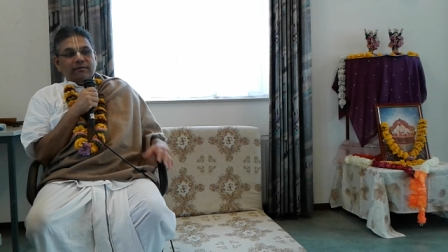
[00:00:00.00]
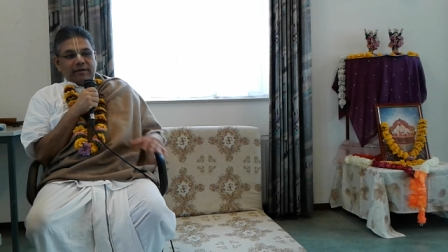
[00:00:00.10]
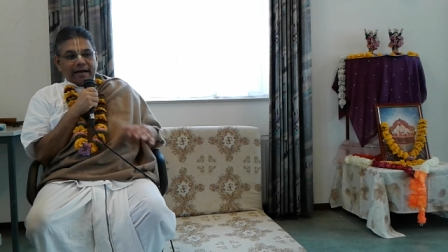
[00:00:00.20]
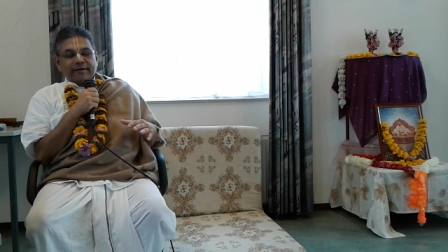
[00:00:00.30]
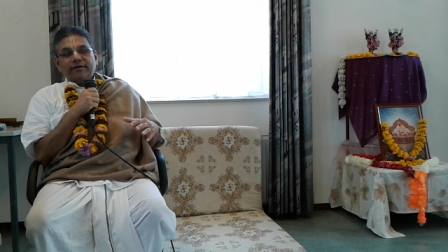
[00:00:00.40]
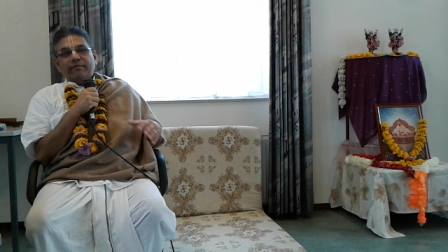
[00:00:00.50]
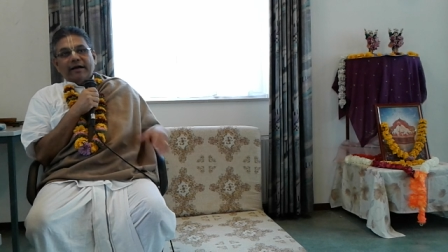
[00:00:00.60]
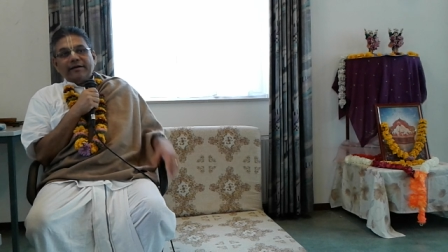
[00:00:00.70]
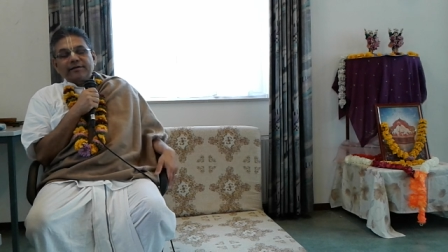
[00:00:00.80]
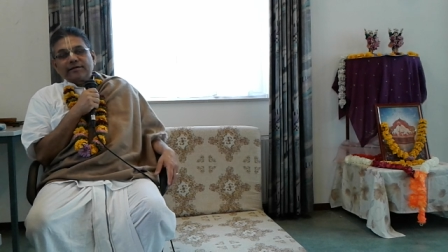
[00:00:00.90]

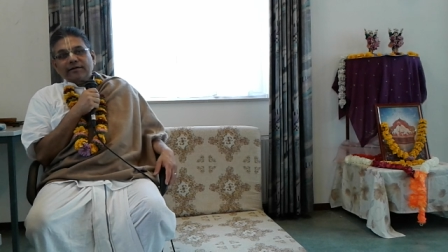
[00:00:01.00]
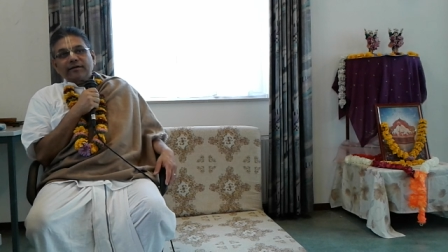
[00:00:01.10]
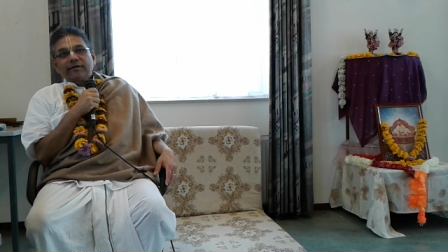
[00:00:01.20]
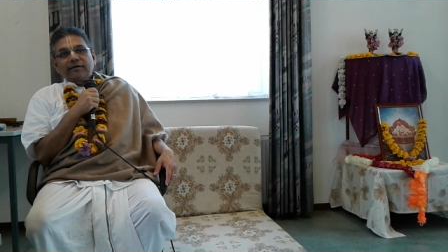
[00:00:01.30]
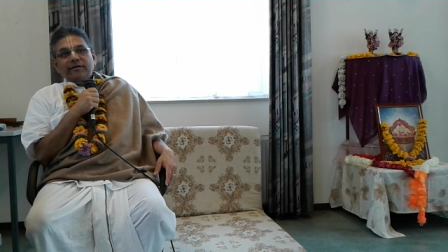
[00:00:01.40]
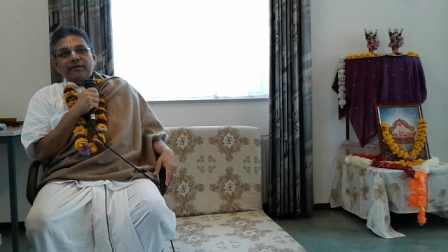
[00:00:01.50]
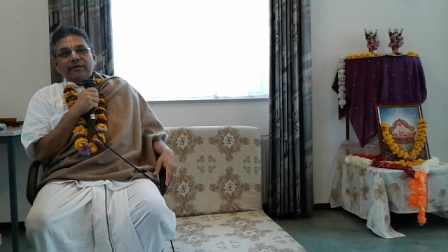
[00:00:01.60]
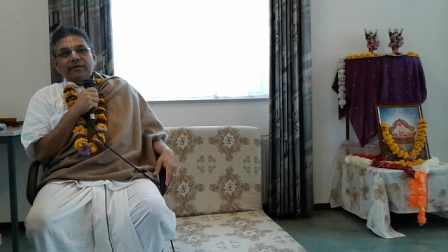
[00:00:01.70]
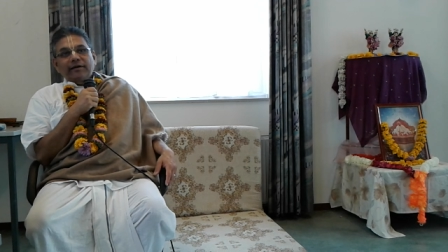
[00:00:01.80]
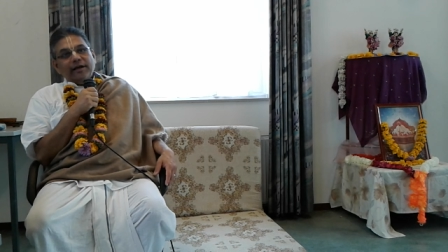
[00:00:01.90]
categorized,
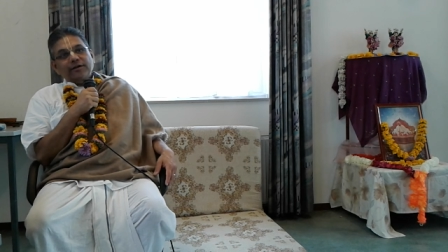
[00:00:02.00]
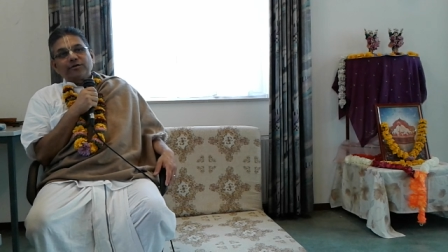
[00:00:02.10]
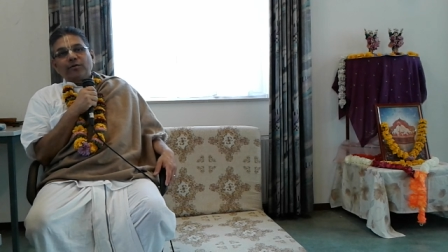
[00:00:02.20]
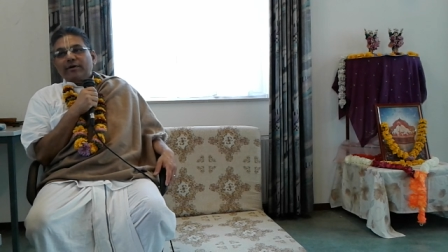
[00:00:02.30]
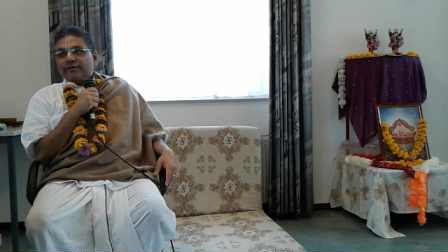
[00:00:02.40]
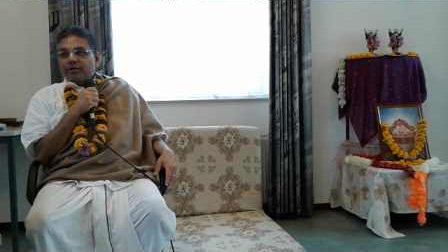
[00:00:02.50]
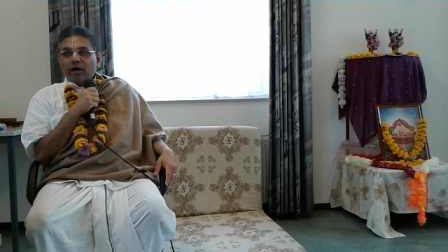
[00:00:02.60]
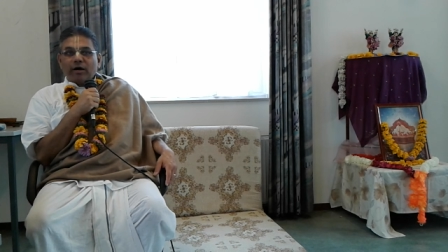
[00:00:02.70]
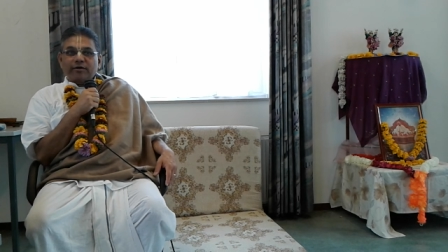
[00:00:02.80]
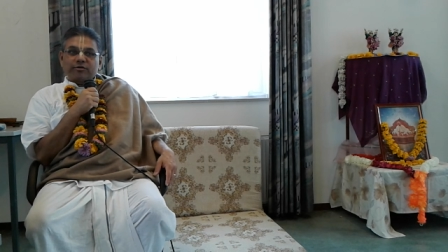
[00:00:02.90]
he is known as
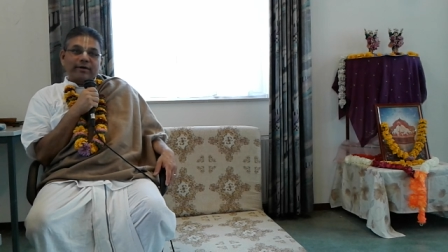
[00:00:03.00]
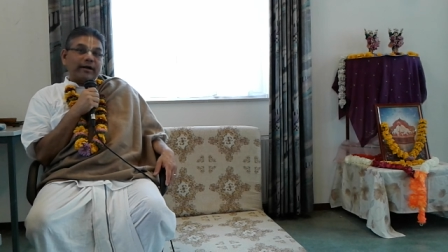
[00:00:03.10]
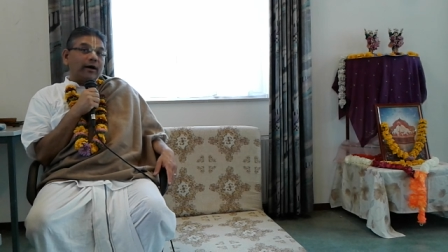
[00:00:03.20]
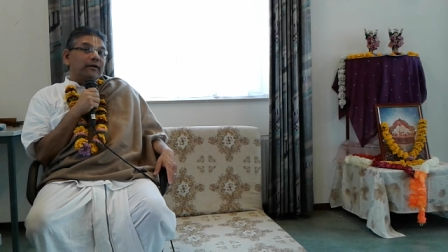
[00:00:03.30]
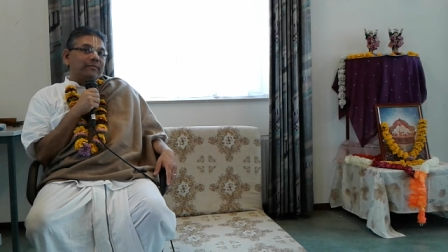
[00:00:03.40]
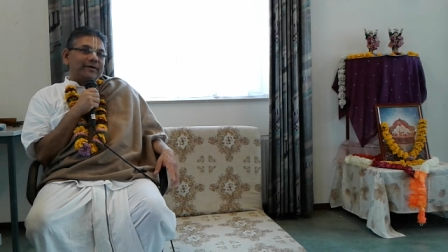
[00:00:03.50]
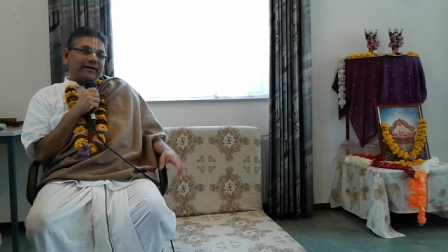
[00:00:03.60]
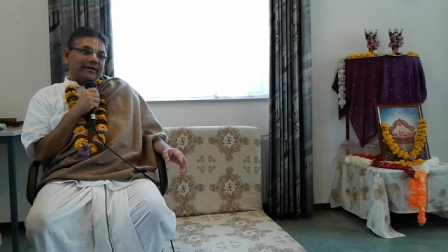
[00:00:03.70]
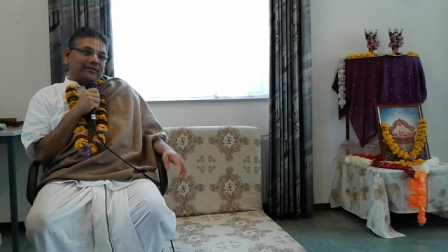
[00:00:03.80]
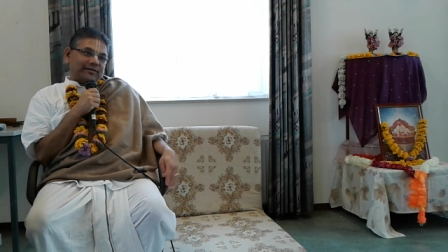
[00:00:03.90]
God to an unlimited
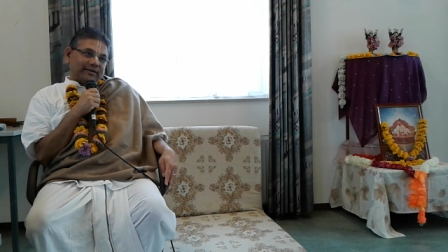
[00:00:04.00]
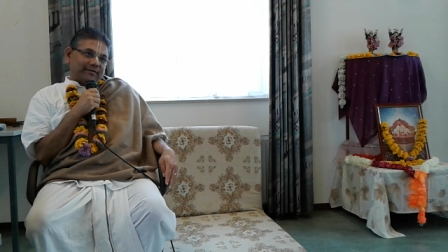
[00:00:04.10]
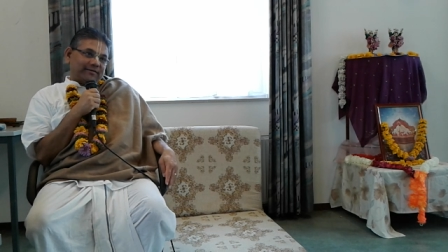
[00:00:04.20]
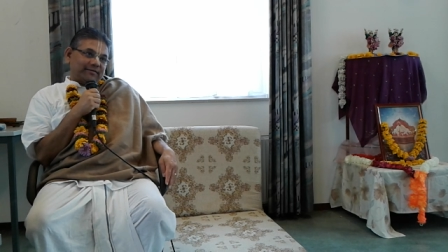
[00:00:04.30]
extent.